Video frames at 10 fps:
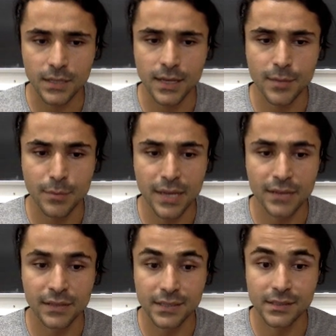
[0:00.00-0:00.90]
and
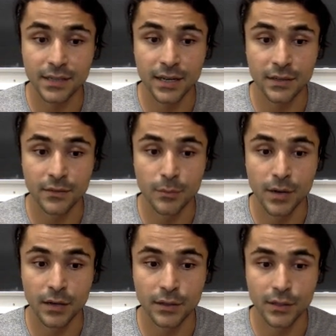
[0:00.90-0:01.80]
make this side of the
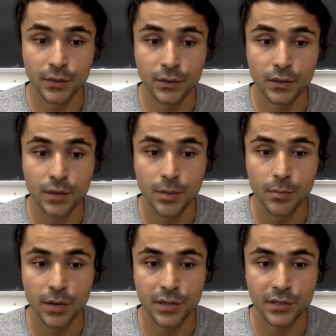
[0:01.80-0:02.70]
molecule
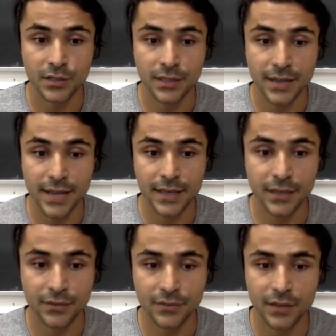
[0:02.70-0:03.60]
partially
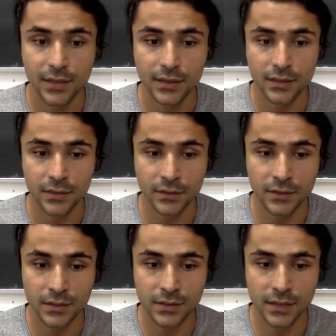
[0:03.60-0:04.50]
negative, leaving
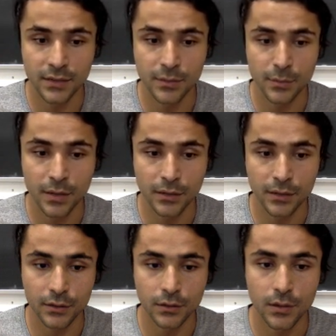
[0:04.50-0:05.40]
this side of the
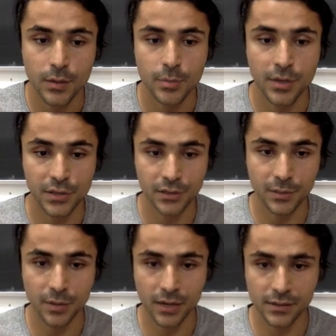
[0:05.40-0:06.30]
molecule partially
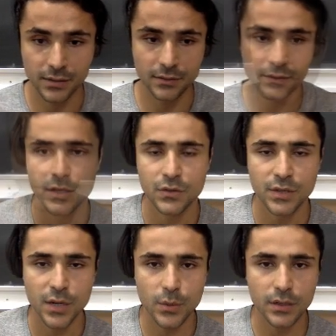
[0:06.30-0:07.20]
positive. So
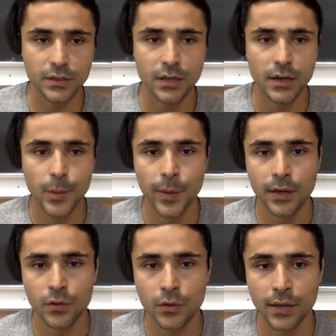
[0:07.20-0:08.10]
now we're going to talk
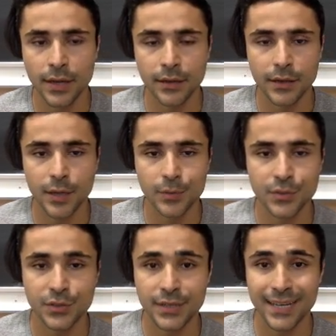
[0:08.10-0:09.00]
about organic
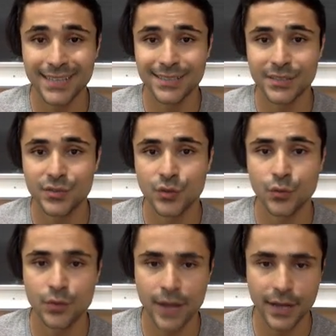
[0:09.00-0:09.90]
chemistry
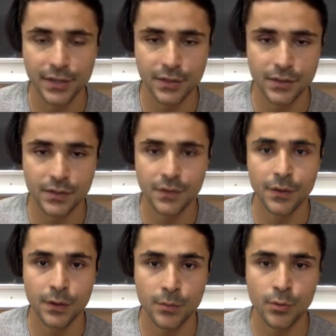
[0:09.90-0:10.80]
SN2 reactions and
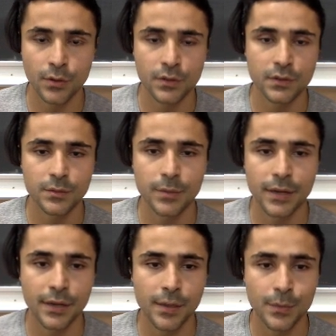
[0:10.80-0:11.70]
their importance in
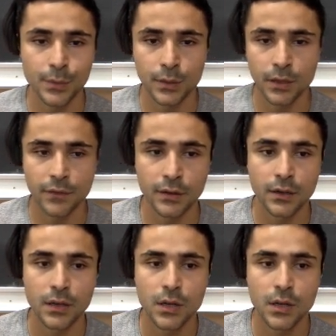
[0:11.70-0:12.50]
Biochem 311.